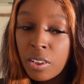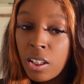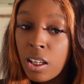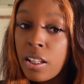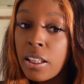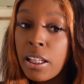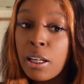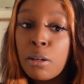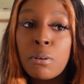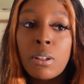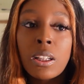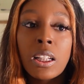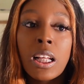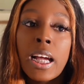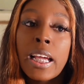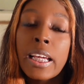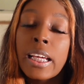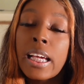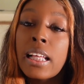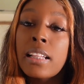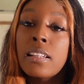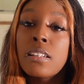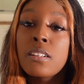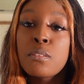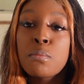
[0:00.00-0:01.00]
They were like,
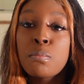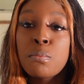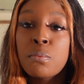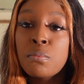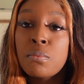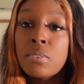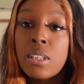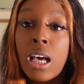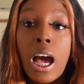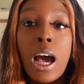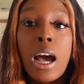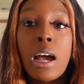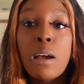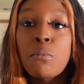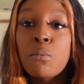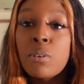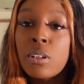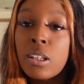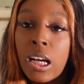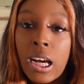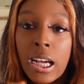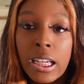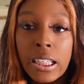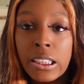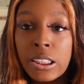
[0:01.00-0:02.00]
at this time, we're
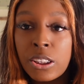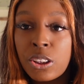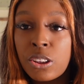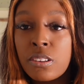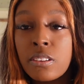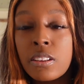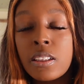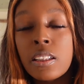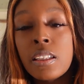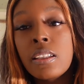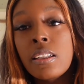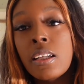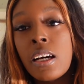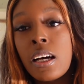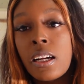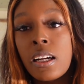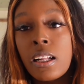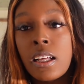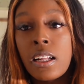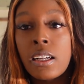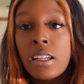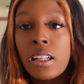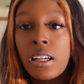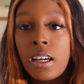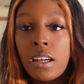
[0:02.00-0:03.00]
not interested,
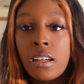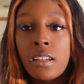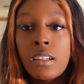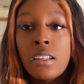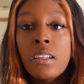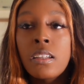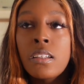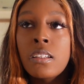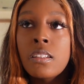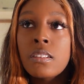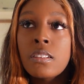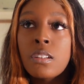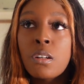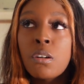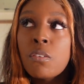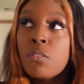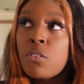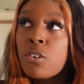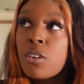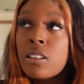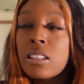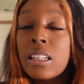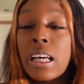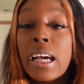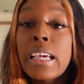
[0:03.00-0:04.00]
da-da-da-da-da. So, of
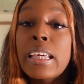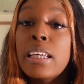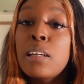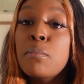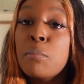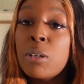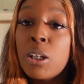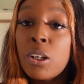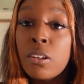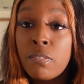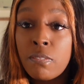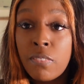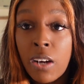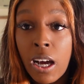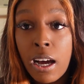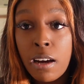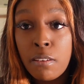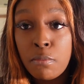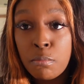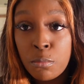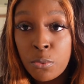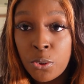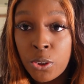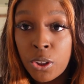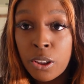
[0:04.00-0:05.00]
course, I emailed
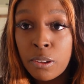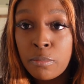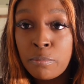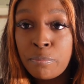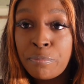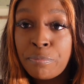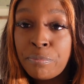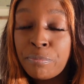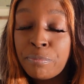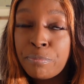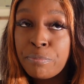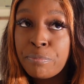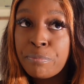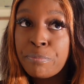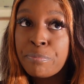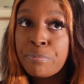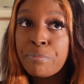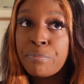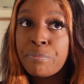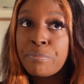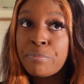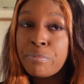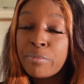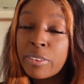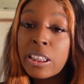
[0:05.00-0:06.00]
5 more.
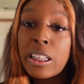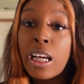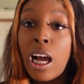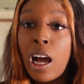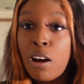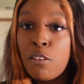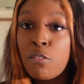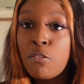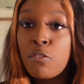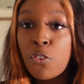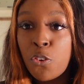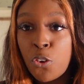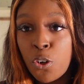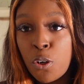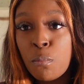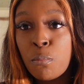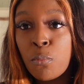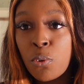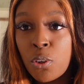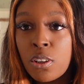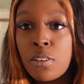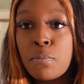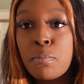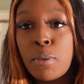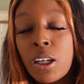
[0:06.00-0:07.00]
Got 4
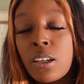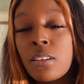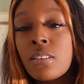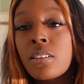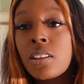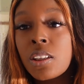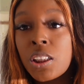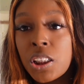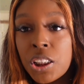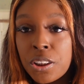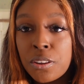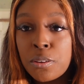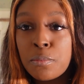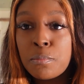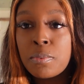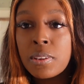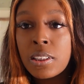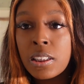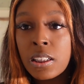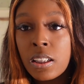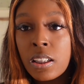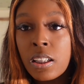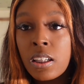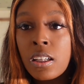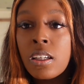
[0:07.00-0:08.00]
more
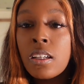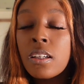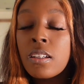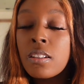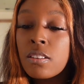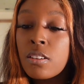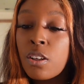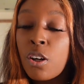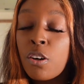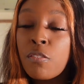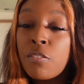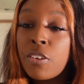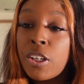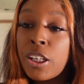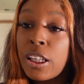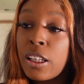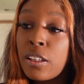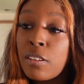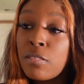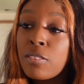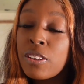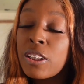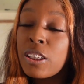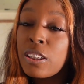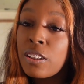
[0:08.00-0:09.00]
sponsorships. So for
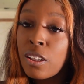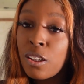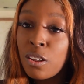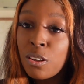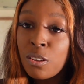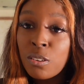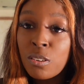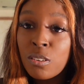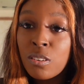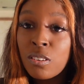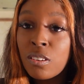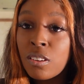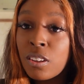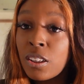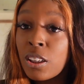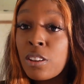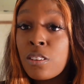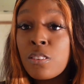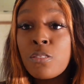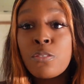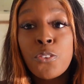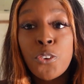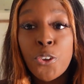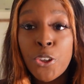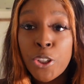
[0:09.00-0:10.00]
every no,
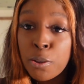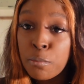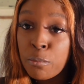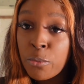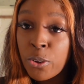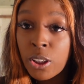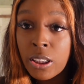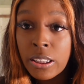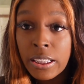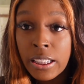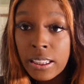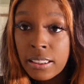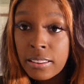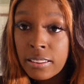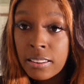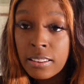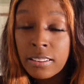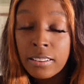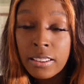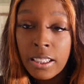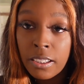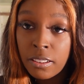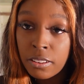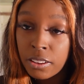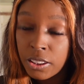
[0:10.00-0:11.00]
there's 40 more
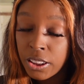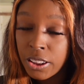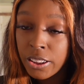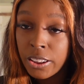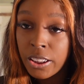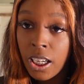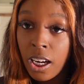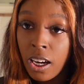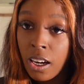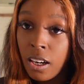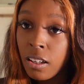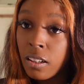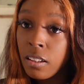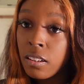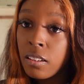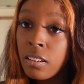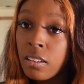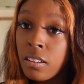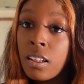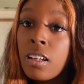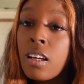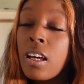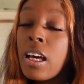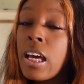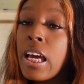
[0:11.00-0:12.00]
yeses out there, y'all.
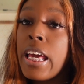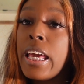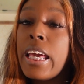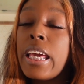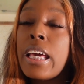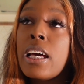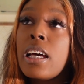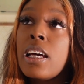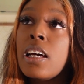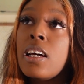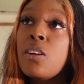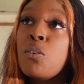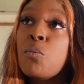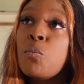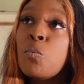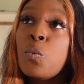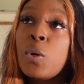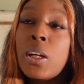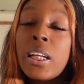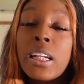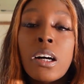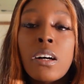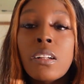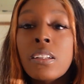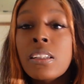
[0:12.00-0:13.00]
And
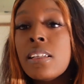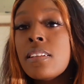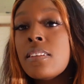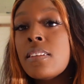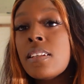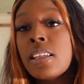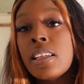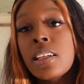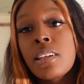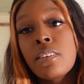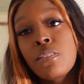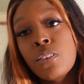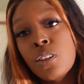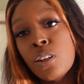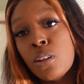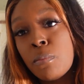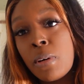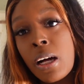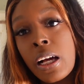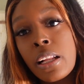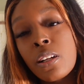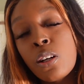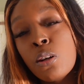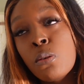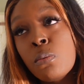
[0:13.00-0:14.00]
we don't need to give up.
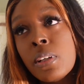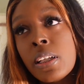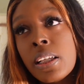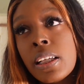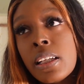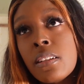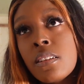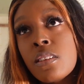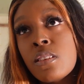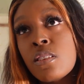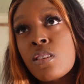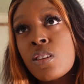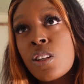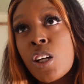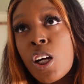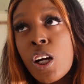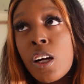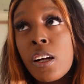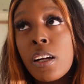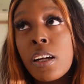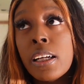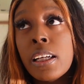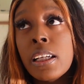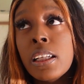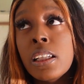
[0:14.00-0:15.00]
I know we get
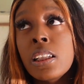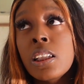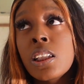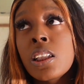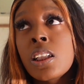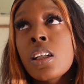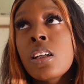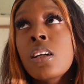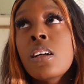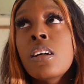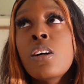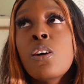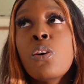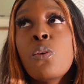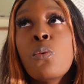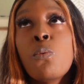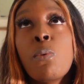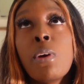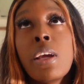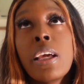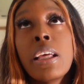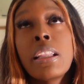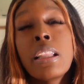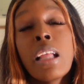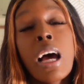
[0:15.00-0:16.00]
discouraged
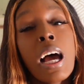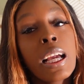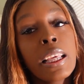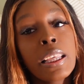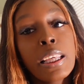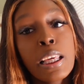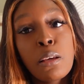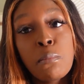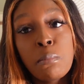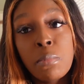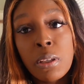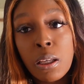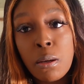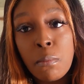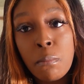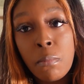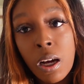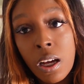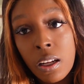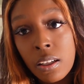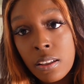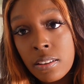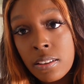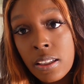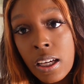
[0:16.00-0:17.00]
with not yet being
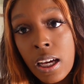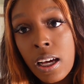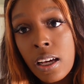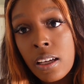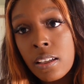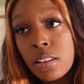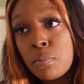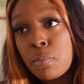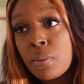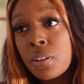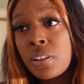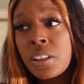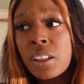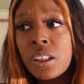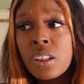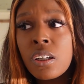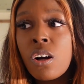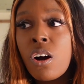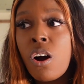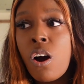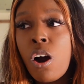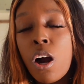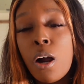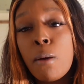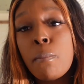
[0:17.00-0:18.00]
monetized, but there
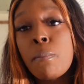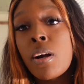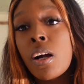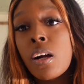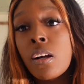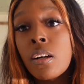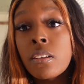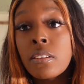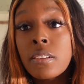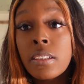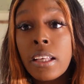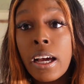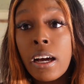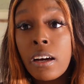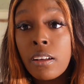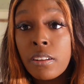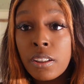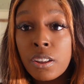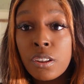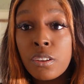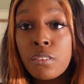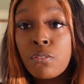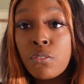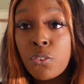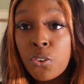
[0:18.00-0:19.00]
are perks out
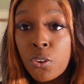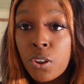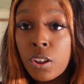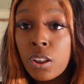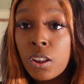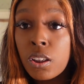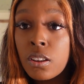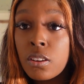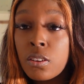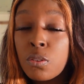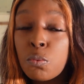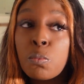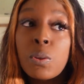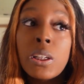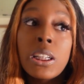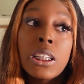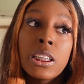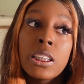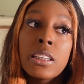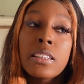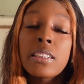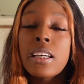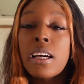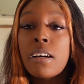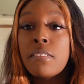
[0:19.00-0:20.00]
there for us. We
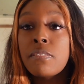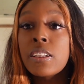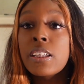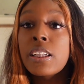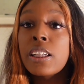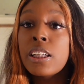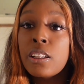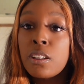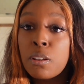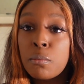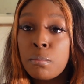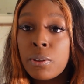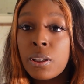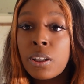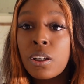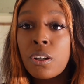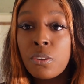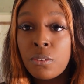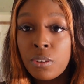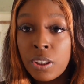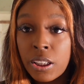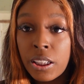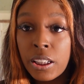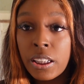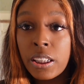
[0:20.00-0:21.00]
just have to get up and go
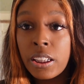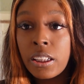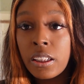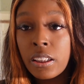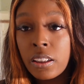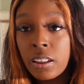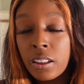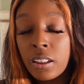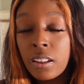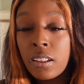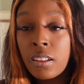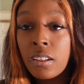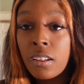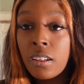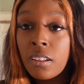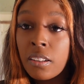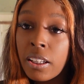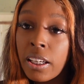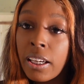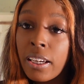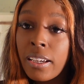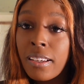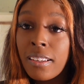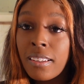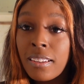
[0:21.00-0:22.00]
get it.
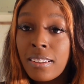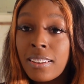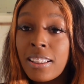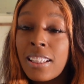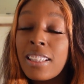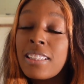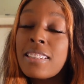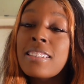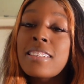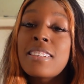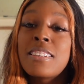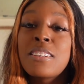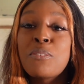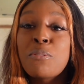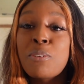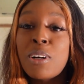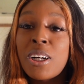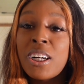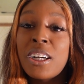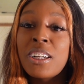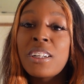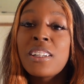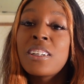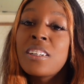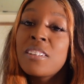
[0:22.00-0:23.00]
Okay? That's the
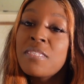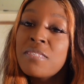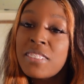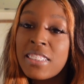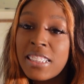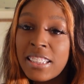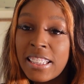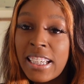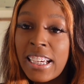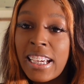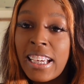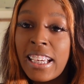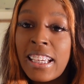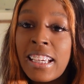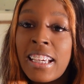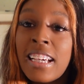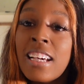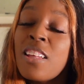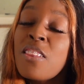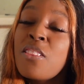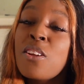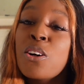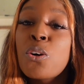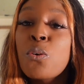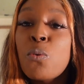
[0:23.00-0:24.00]
word of today.
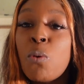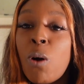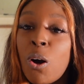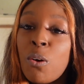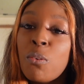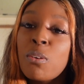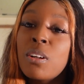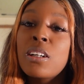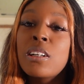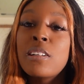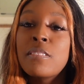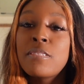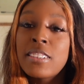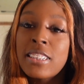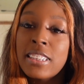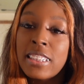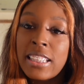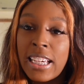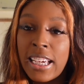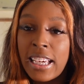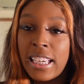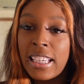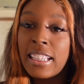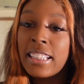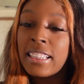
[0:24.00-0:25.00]
The quote of
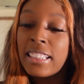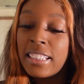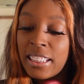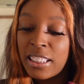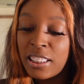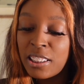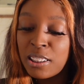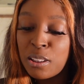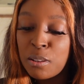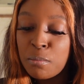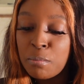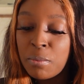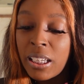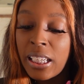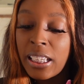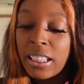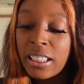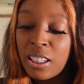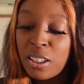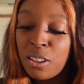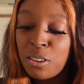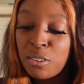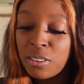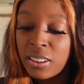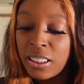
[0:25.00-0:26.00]
today. Get up and
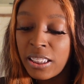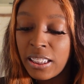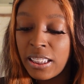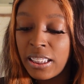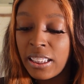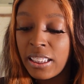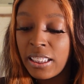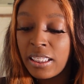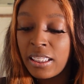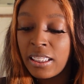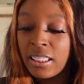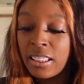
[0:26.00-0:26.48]
go get it.